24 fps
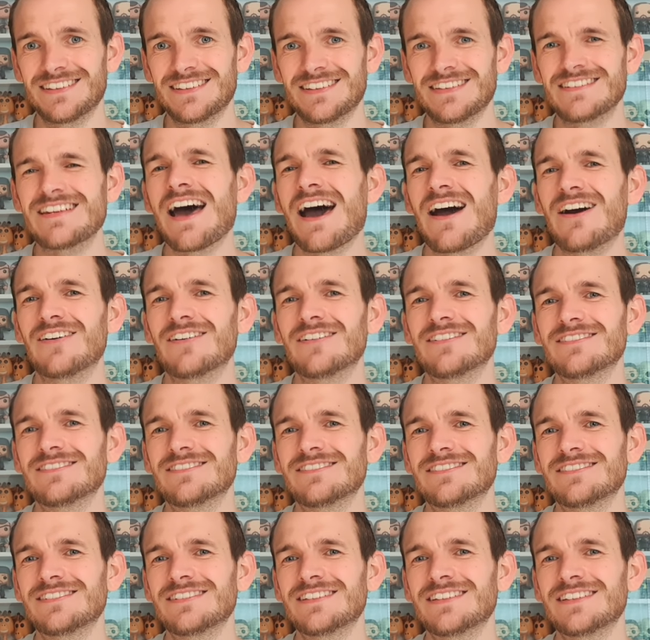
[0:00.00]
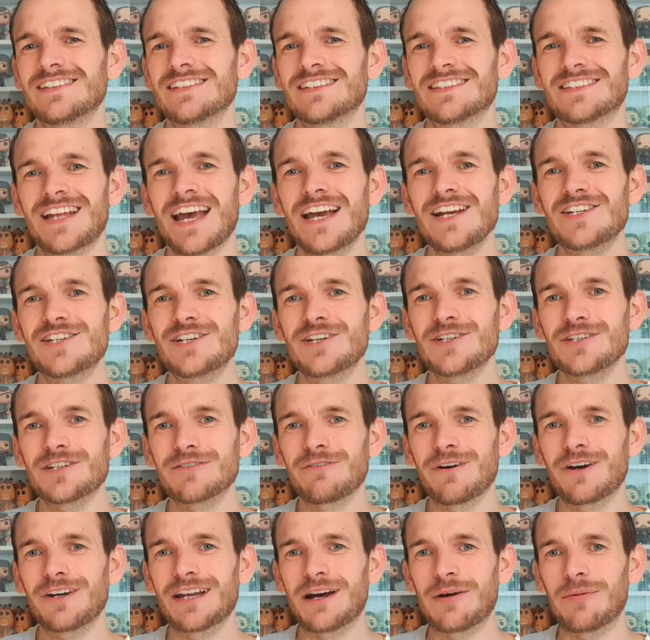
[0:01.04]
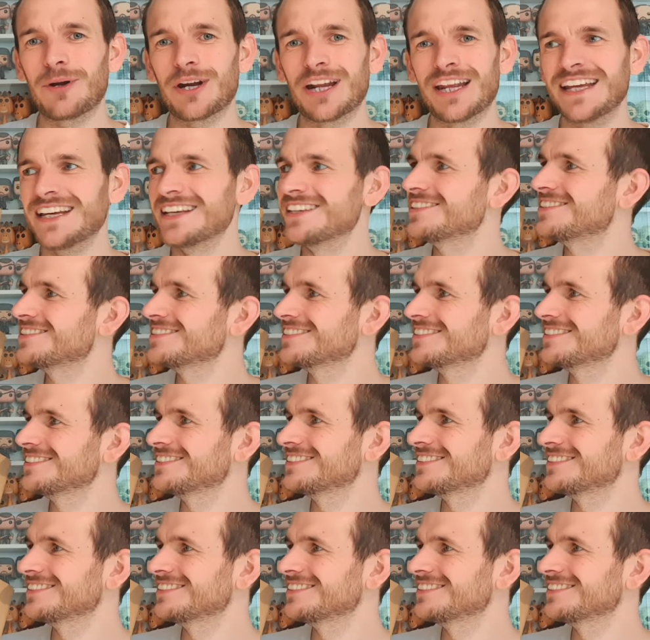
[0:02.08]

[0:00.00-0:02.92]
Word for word: Now, stay tuned to find out what it is.